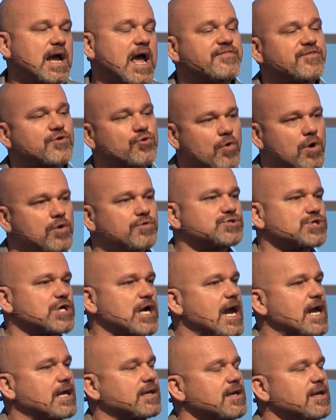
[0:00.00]
And the growth
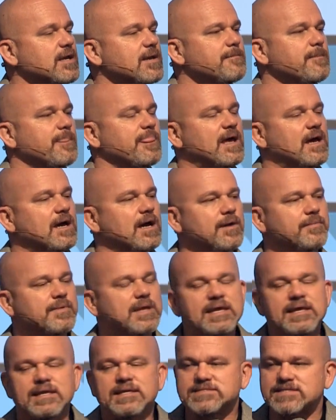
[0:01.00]
track,
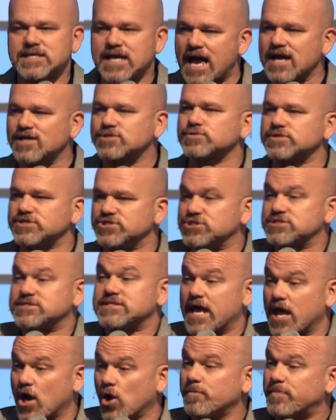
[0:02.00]
it is actually just to
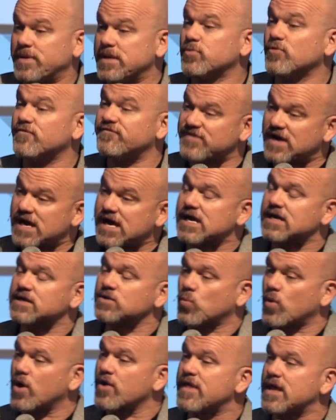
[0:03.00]
help people
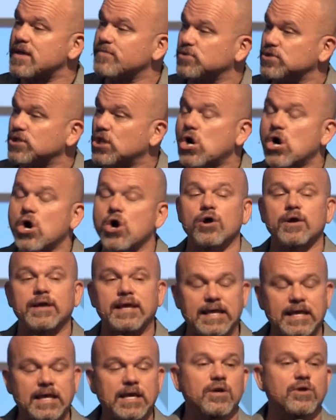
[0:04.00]
find where they belong
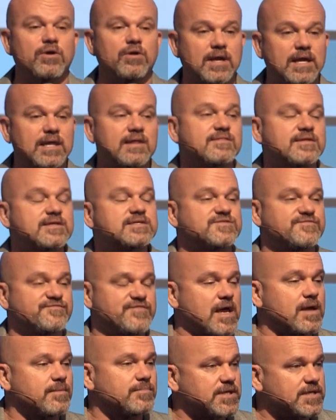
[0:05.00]
here in this
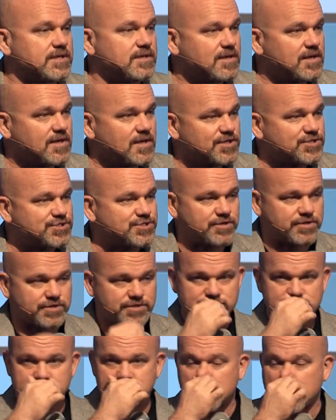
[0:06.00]
family
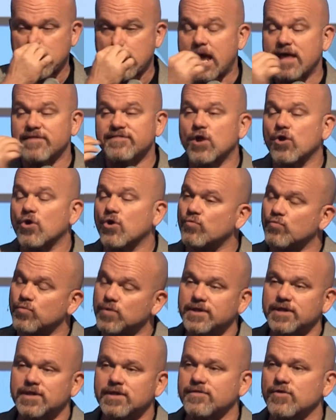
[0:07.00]
church. And there
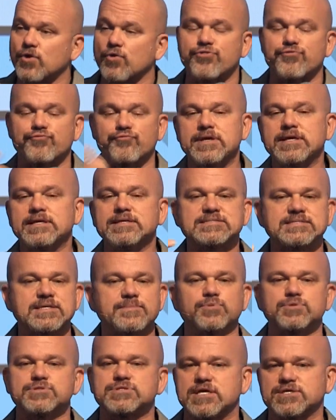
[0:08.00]
are 3
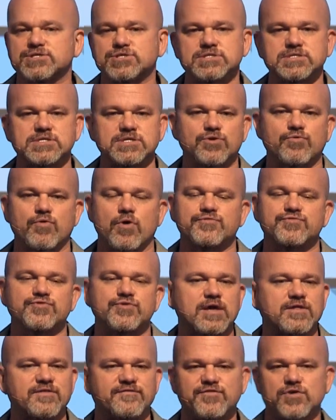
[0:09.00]
simple sessions in the growth
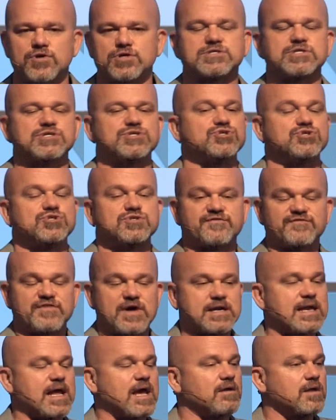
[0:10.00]
track. The first is you just
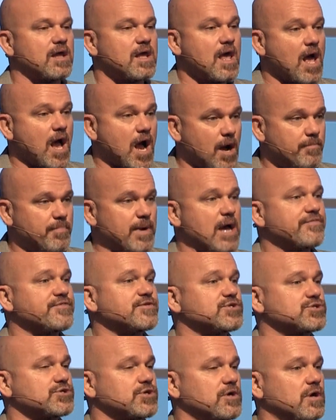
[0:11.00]
find out about the
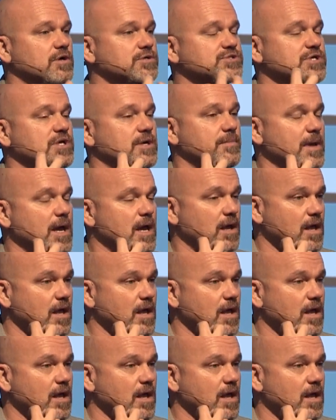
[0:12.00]
church and